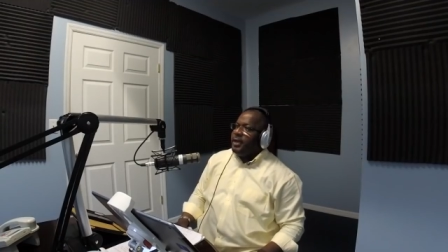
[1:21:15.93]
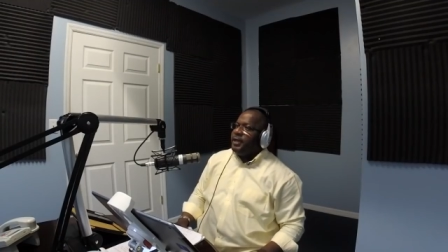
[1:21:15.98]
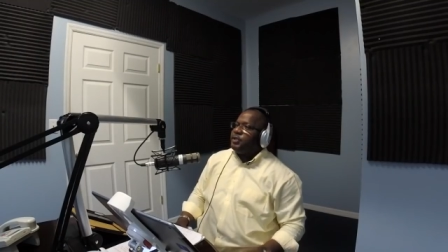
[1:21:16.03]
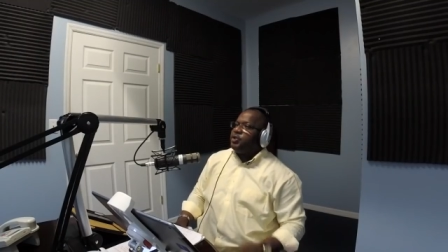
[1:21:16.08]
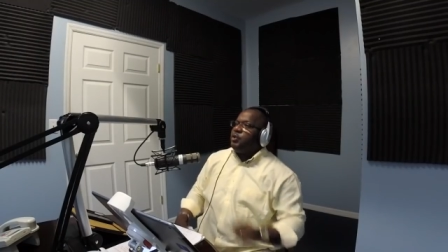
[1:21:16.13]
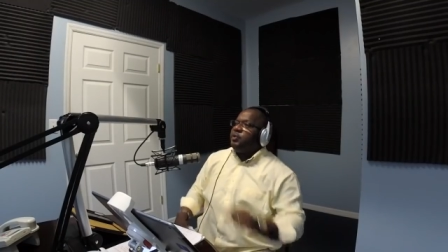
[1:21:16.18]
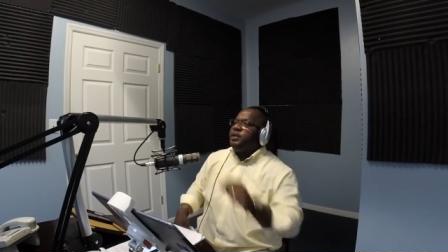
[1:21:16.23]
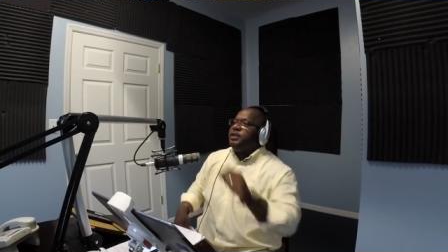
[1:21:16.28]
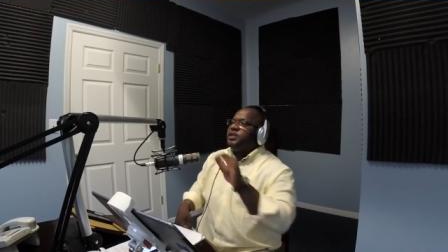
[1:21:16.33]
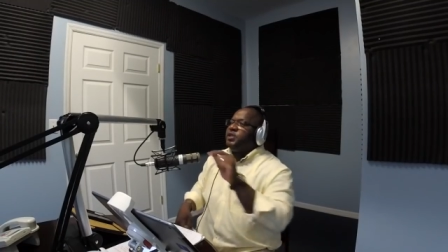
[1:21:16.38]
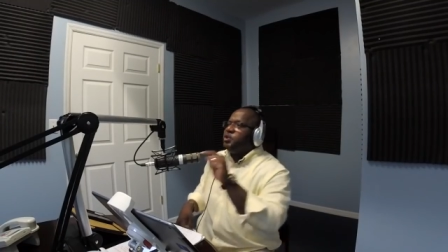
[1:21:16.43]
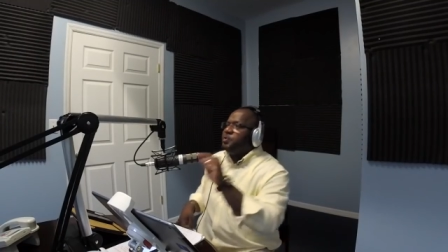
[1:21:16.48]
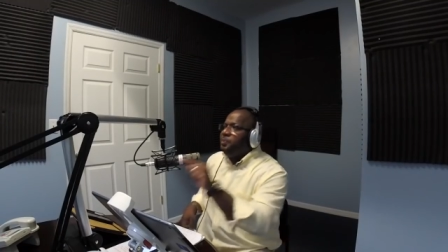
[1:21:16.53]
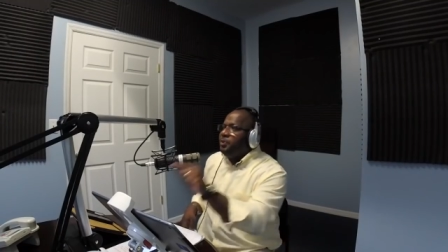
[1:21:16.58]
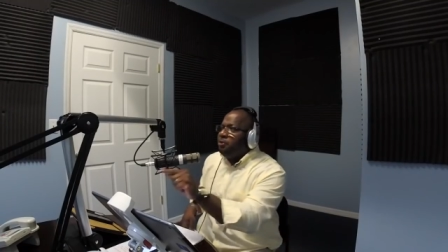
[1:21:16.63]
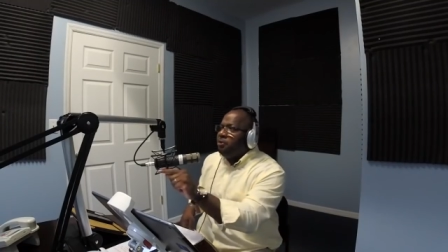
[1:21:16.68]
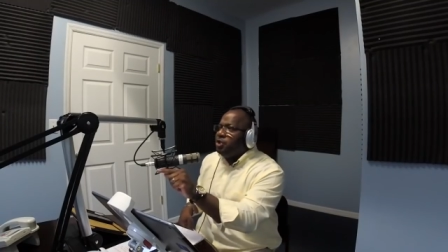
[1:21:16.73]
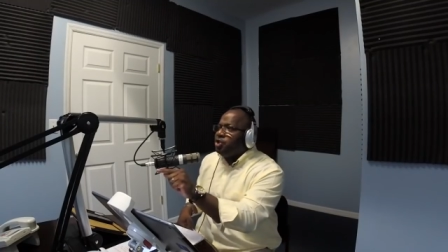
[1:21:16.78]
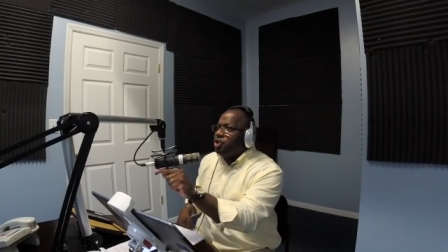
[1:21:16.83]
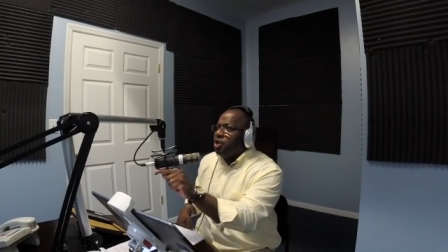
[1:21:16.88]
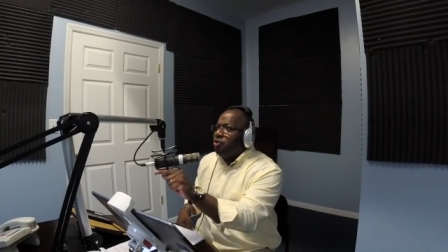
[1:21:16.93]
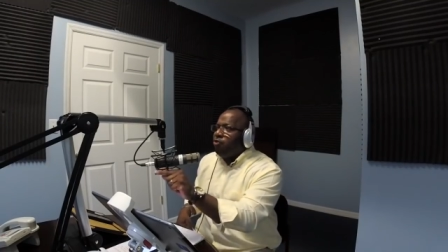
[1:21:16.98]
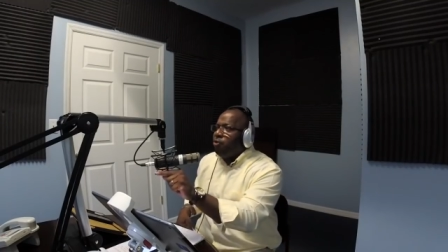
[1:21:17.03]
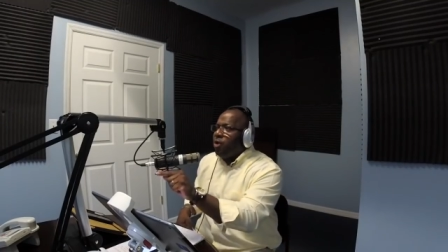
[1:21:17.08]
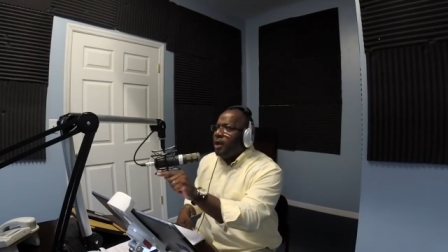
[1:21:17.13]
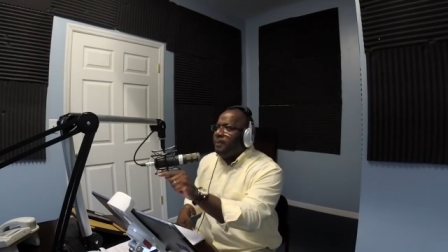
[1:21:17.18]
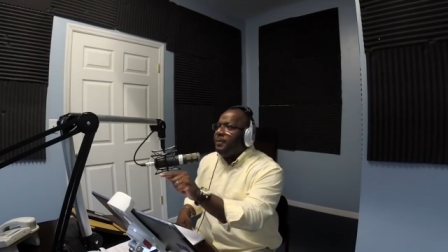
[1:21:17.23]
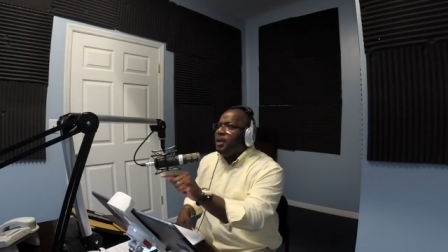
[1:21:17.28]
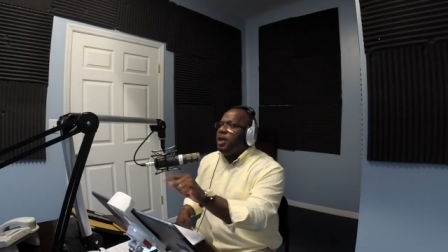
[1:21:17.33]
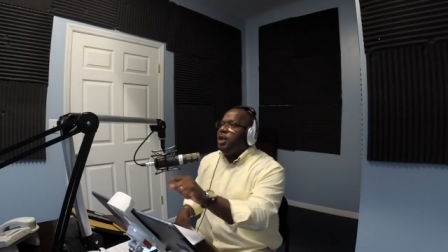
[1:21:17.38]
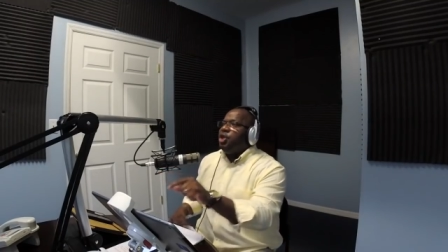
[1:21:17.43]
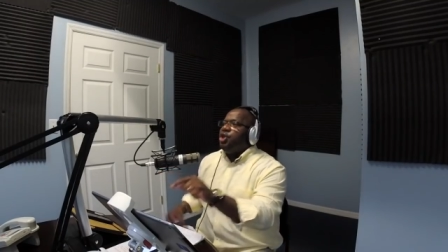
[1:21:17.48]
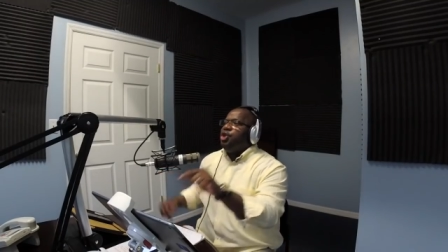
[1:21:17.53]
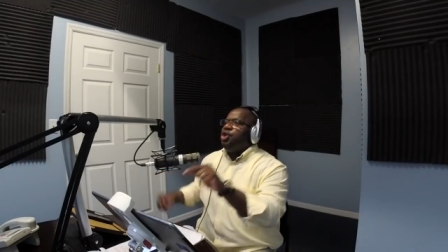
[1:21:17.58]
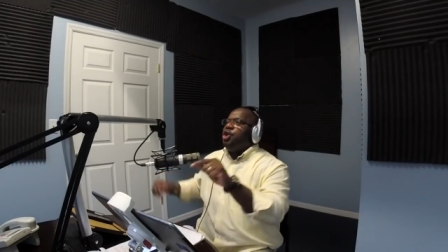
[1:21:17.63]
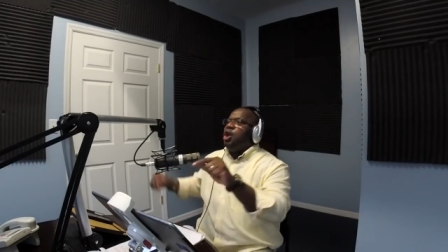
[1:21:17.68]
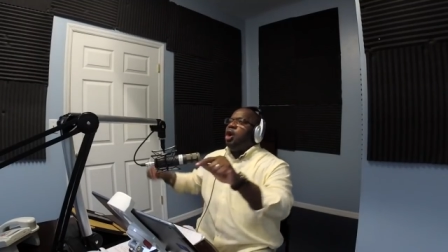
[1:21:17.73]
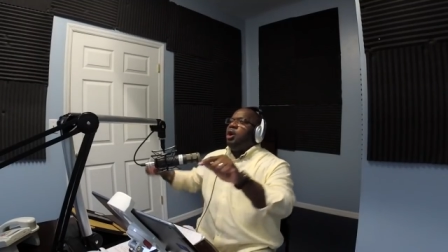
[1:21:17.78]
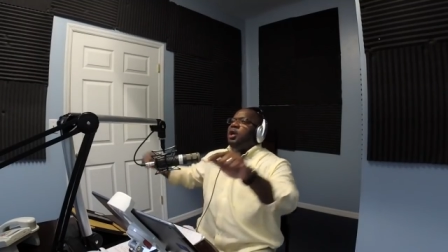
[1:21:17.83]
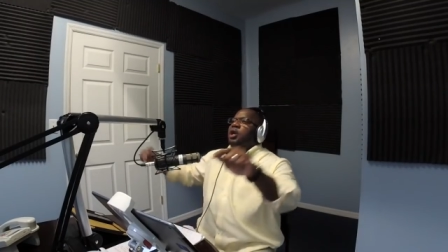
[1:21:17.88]
So in the spiritual realm,
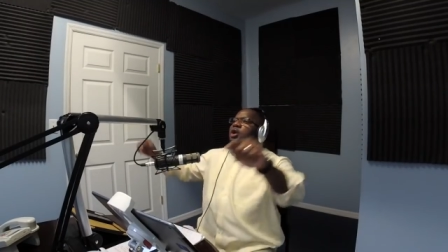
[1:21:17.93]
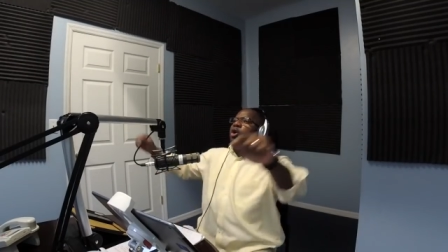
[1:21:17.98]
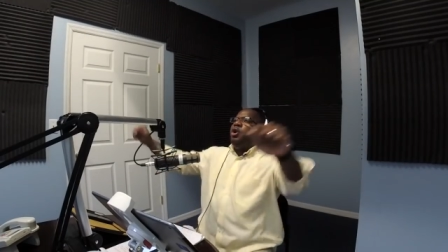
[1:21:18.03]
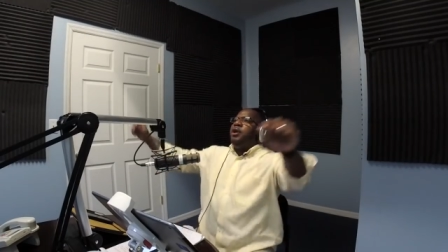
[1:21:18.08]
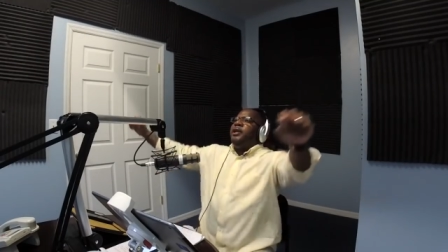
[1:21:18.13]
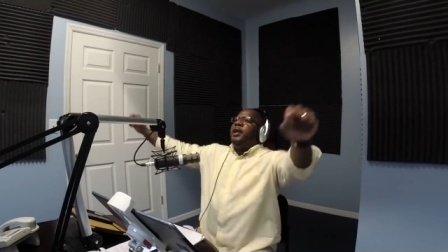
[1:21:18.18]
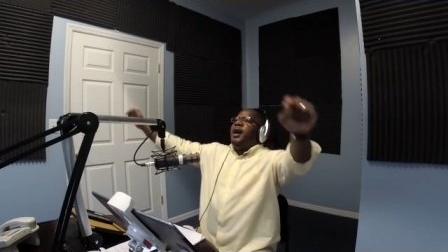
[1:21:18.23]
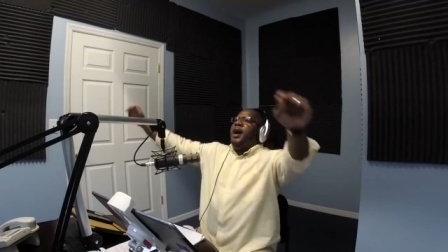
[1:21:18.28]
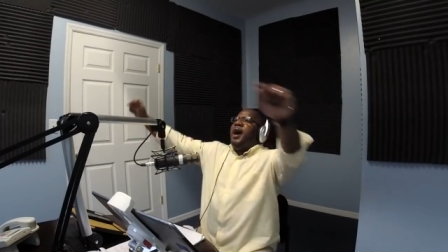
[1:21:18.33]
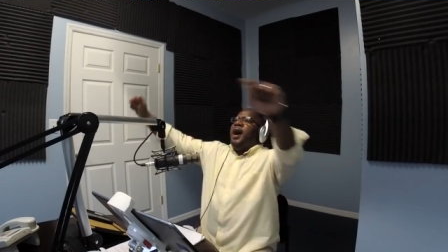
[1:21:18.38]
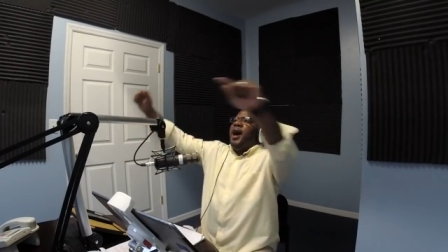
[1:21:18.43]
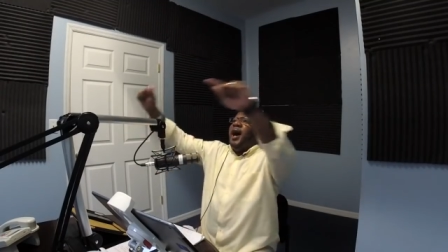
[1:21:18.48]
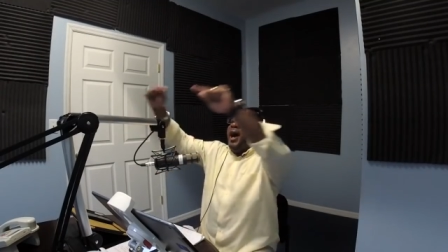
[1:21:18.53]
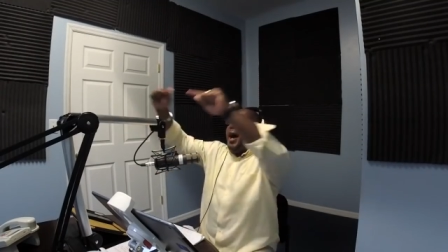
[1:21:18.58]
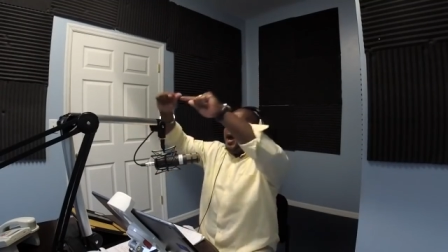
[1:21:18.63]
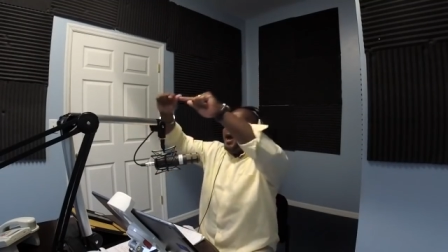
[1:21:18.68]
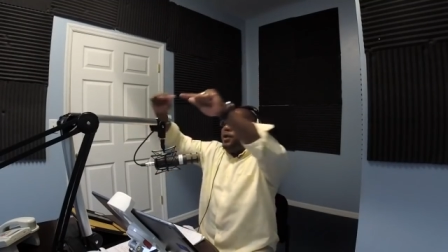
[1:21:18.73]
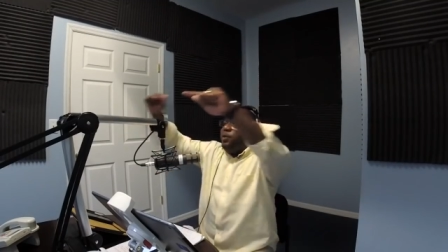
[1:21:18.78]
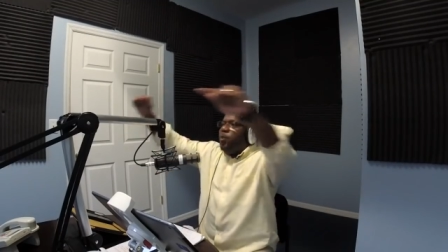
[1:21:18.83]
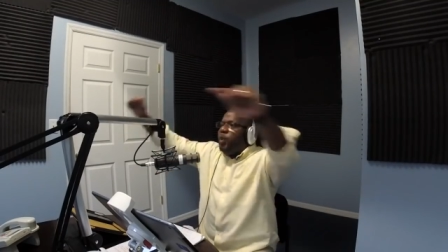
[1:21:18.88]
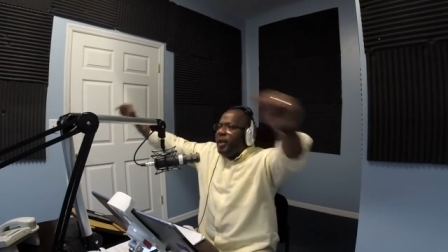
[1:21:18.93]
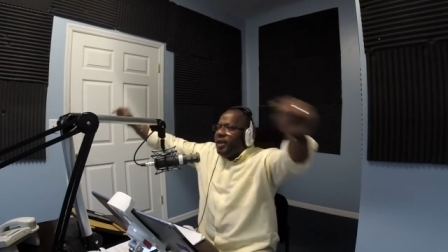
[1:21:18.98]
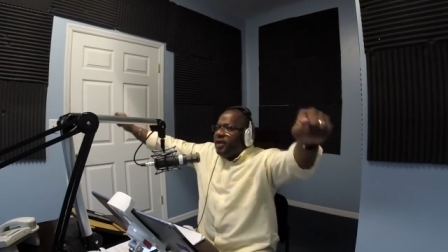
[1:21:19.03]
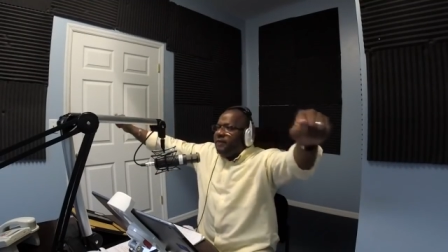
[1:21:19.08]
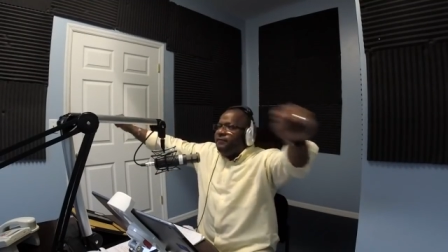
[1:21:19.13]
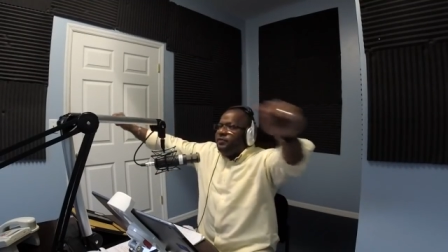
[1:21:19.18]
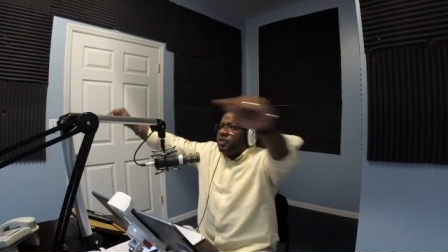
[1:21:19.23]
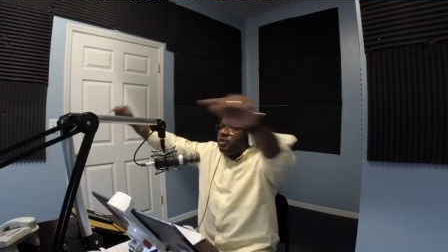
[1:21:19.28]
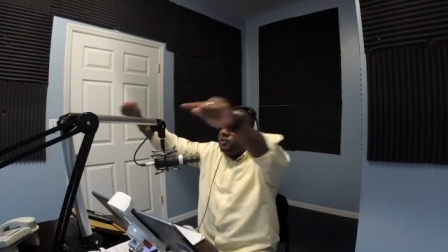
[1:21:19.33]
you're on the highway of the